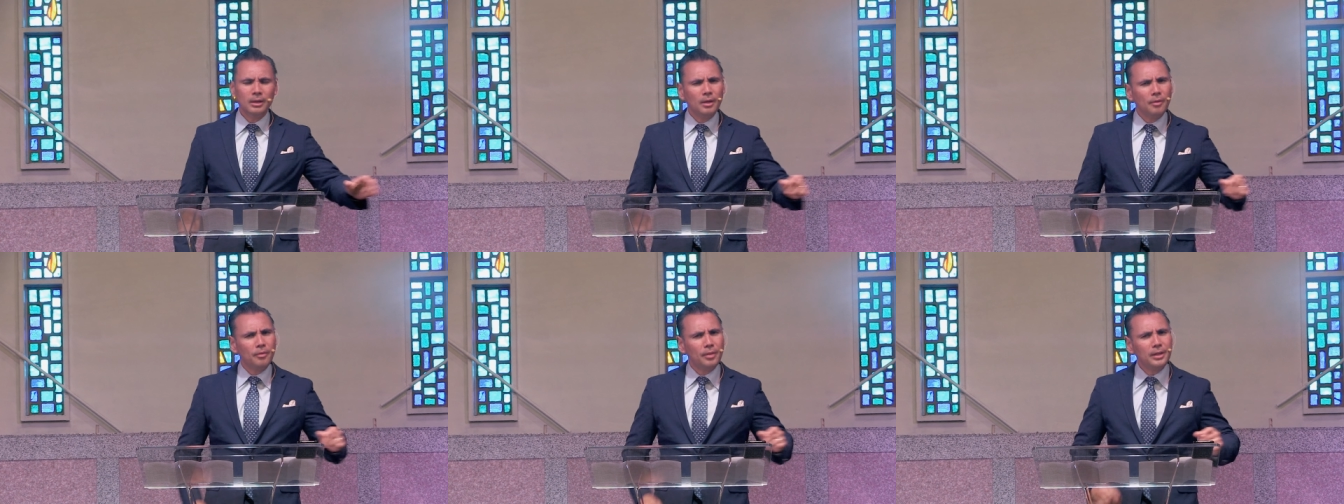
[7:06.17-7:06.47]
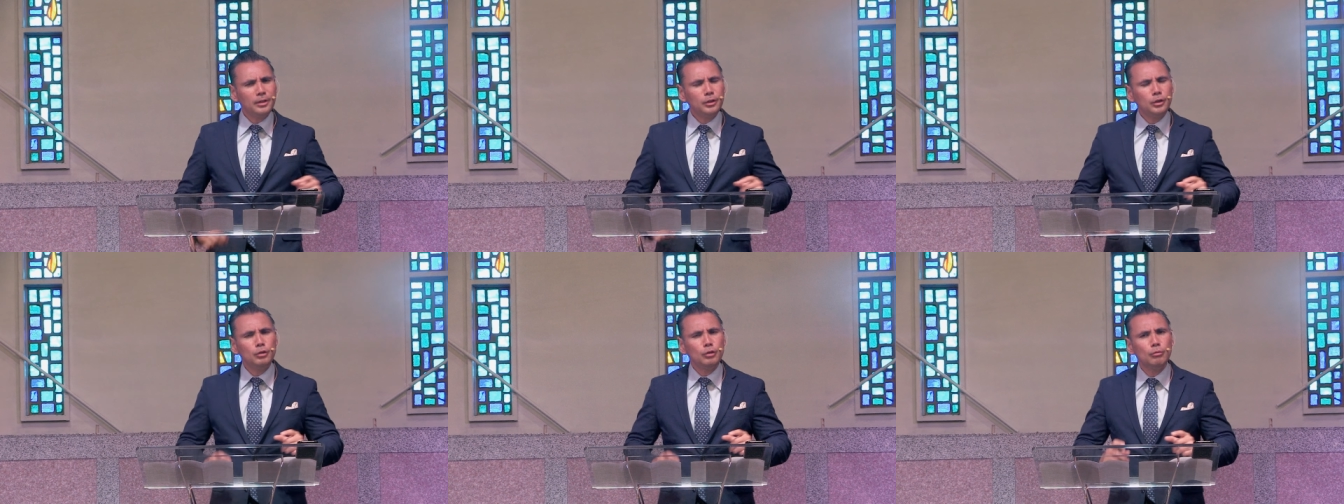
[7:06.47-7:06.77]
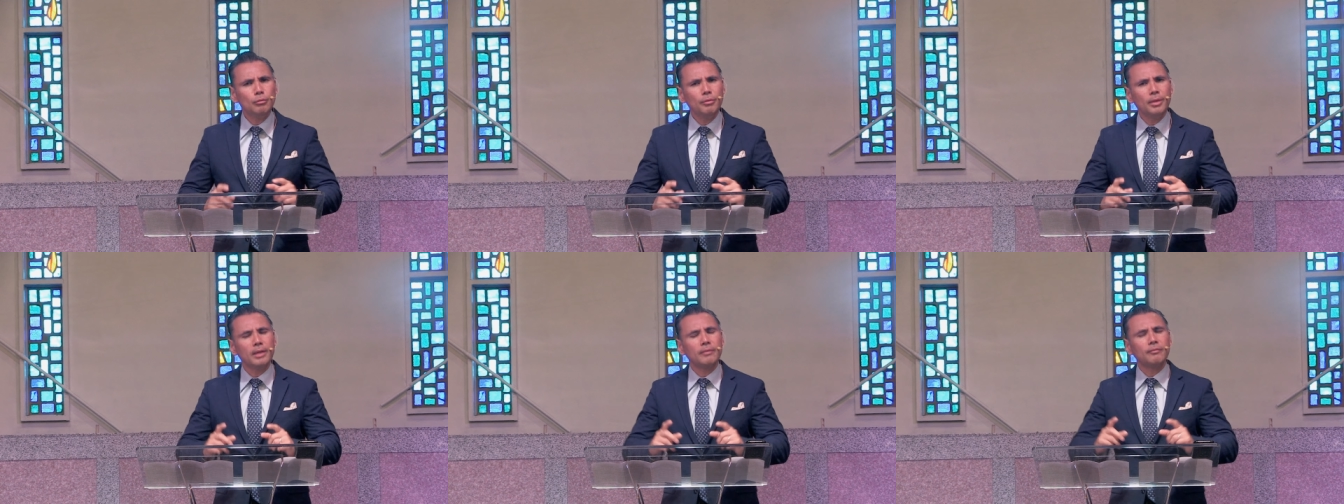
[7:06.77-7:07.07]
They
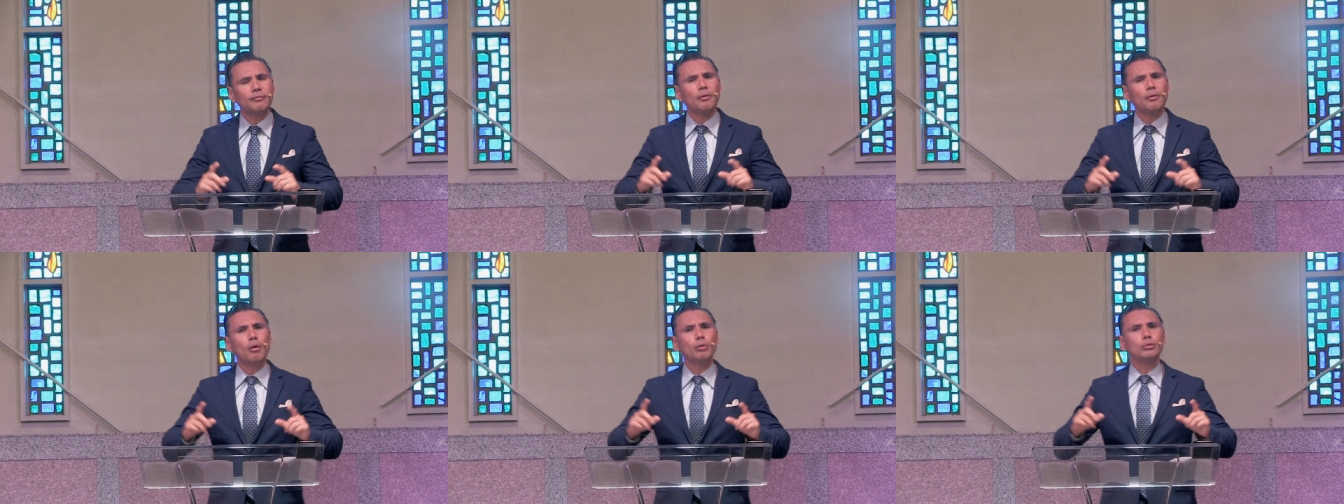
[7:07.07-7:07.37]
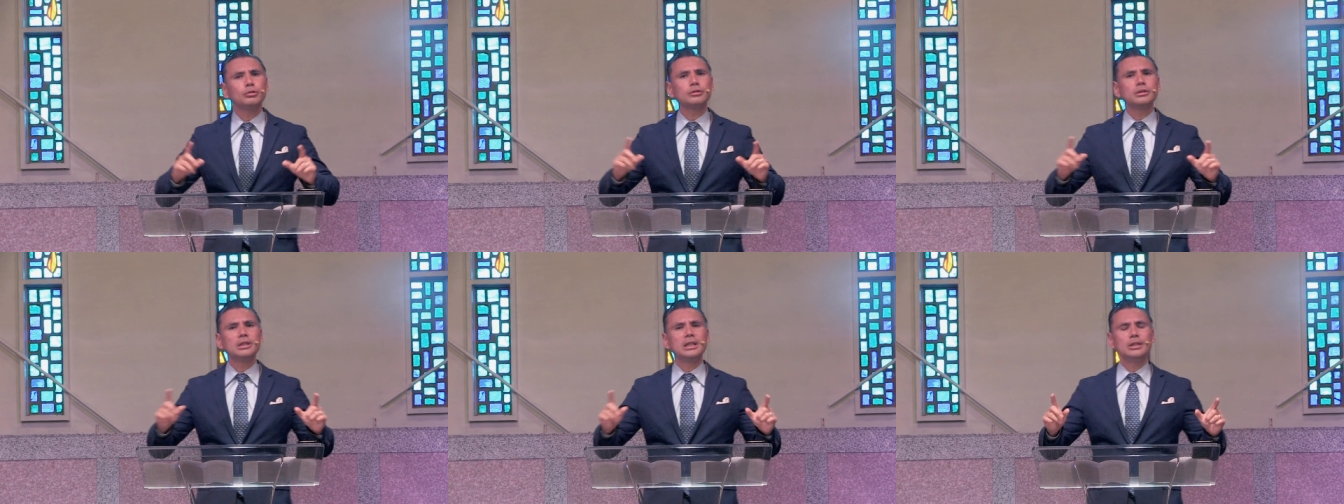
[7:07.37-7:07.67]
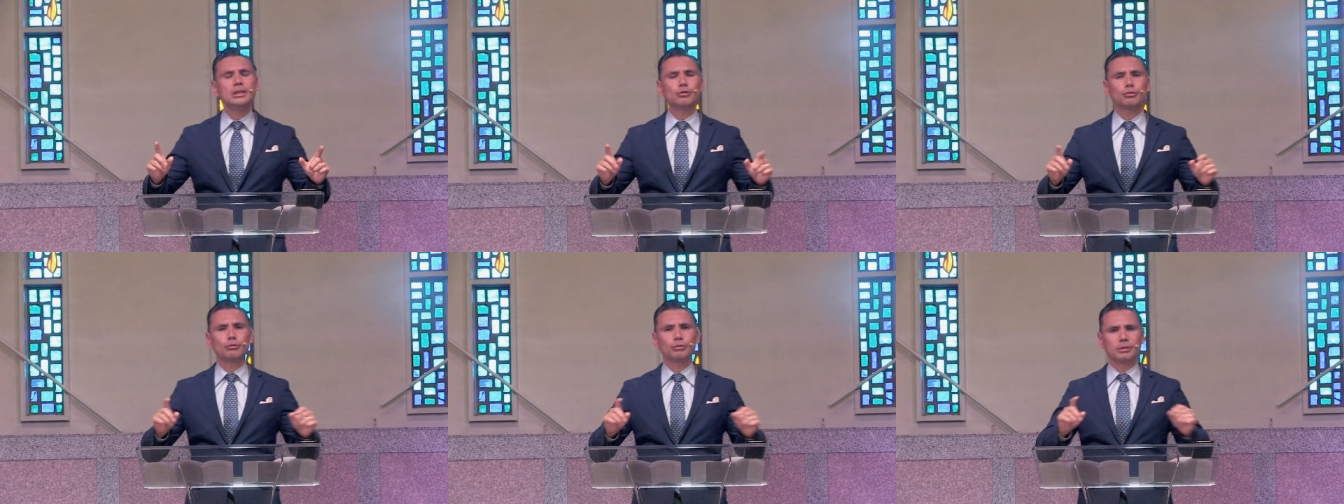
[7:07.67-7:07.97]
knew that false
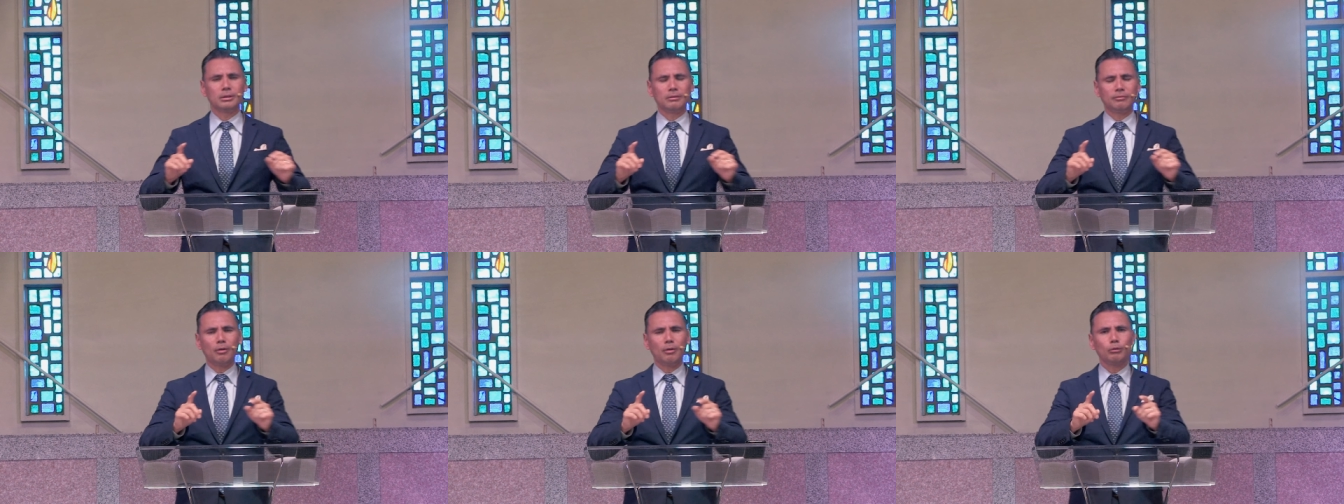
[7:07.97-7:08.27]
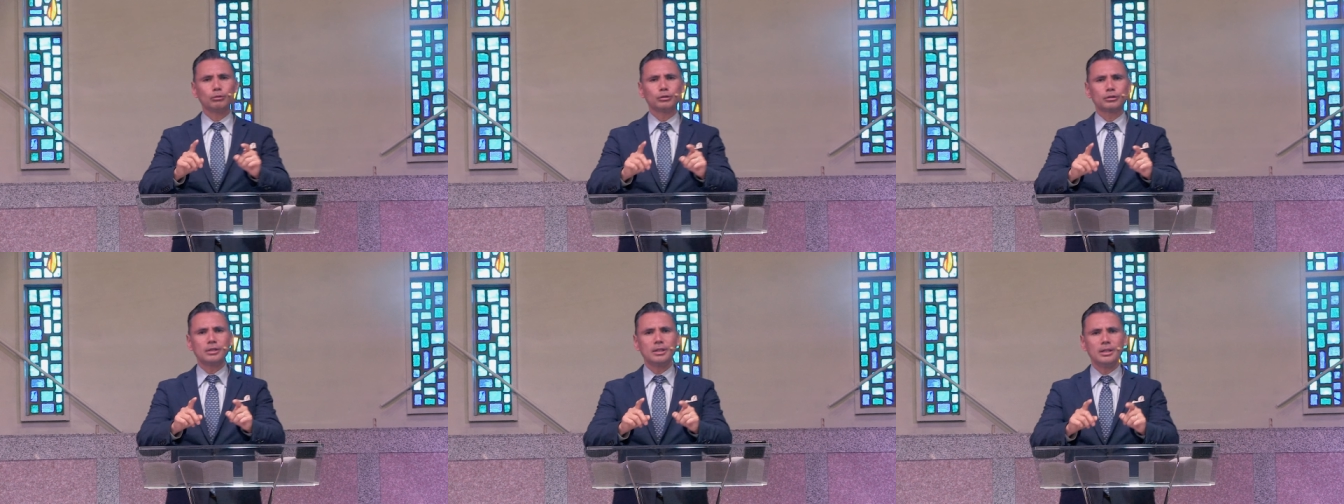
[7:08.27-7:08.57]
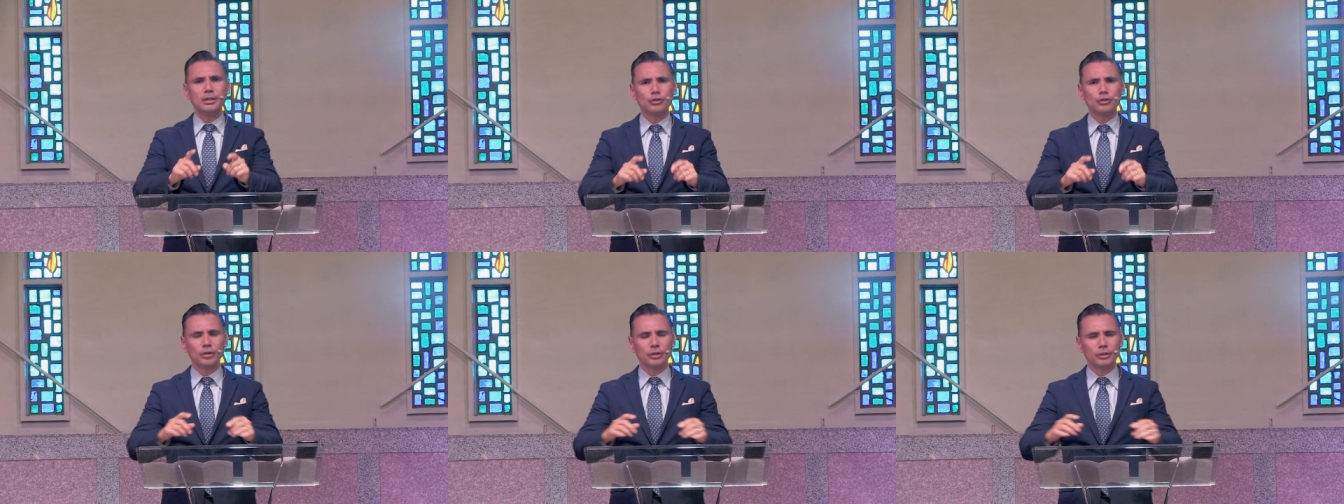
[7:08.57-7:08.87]
teachers and false
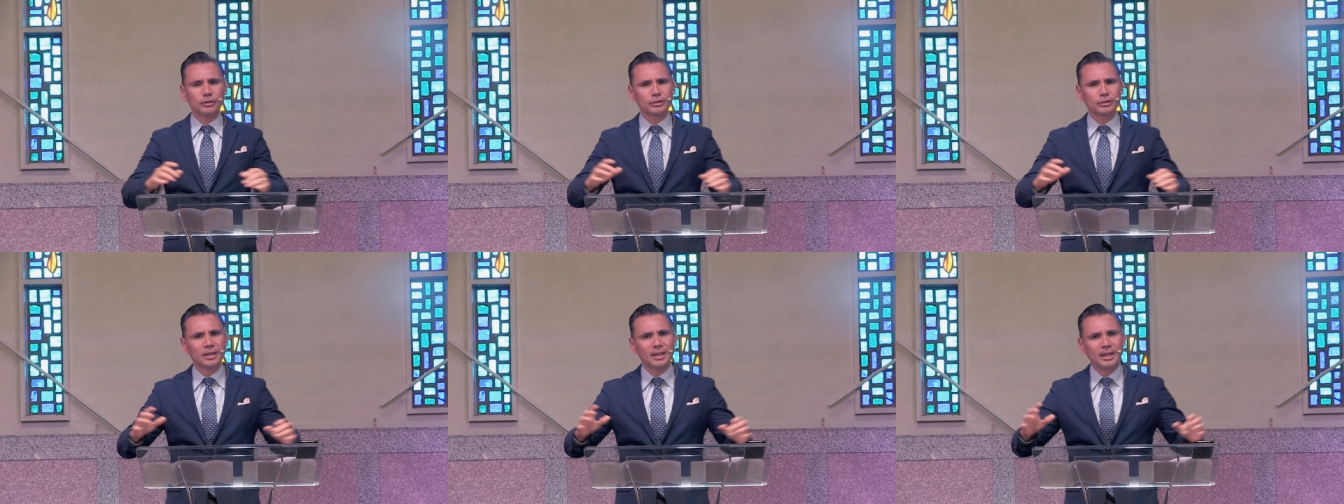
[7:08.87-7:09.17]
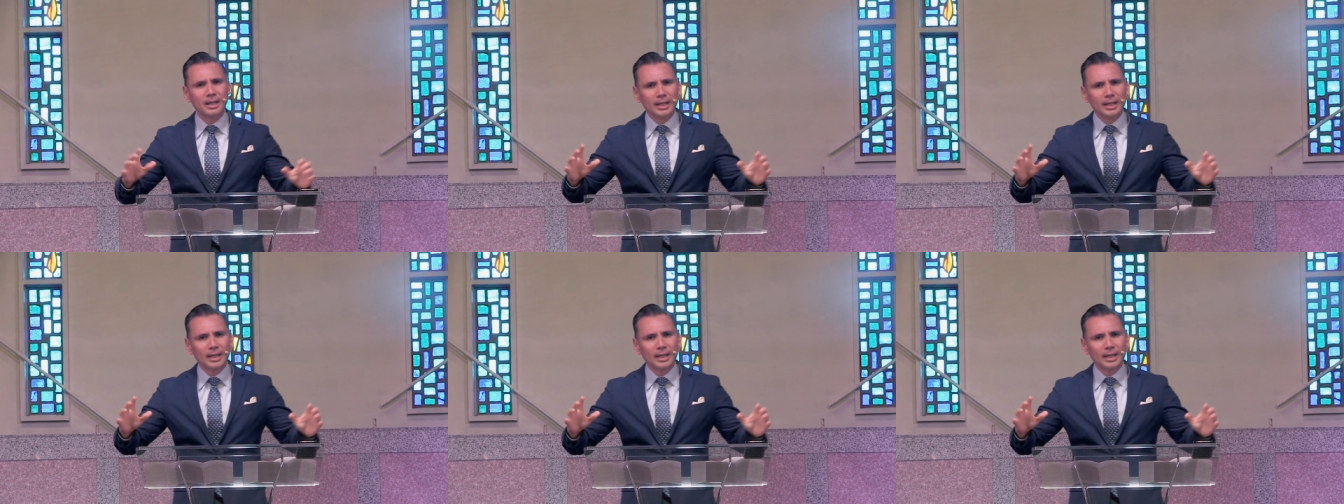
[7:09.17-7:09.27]
teachings